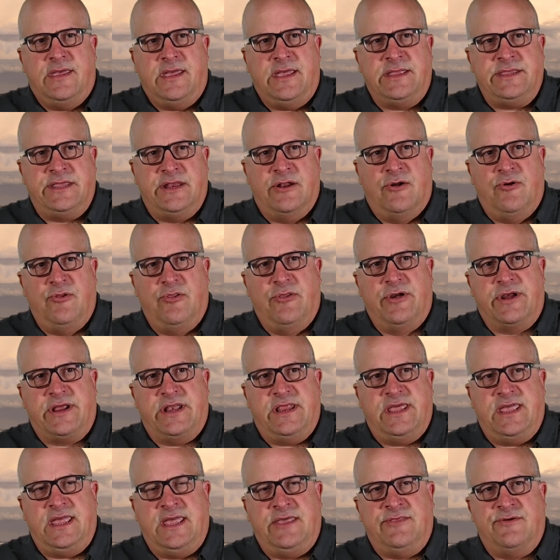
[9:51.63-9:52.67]
and you don't look at,
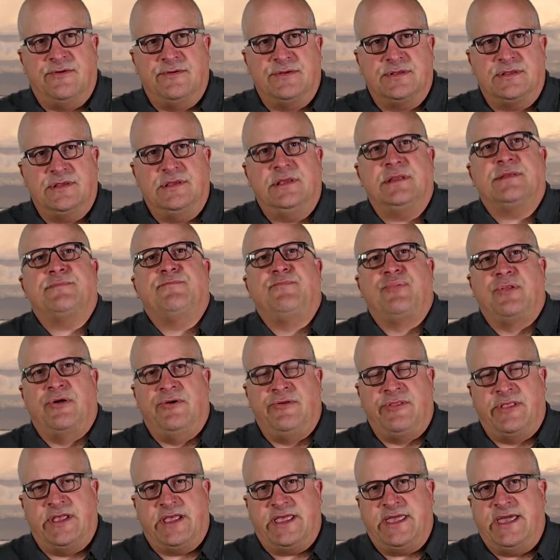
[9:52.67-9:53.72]
"Hey, there's it's
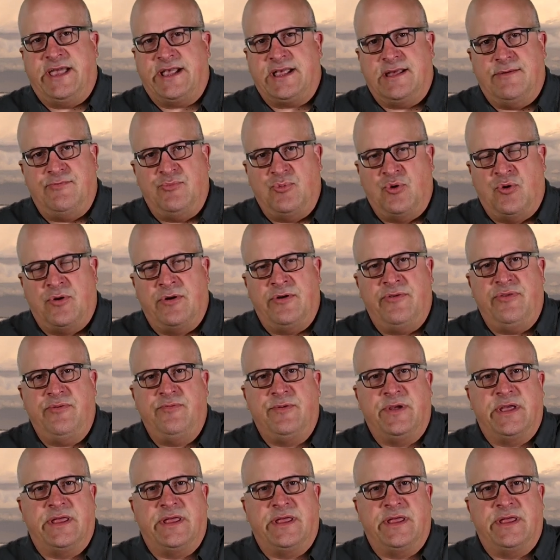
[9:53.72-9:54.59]
blowing like heck up north.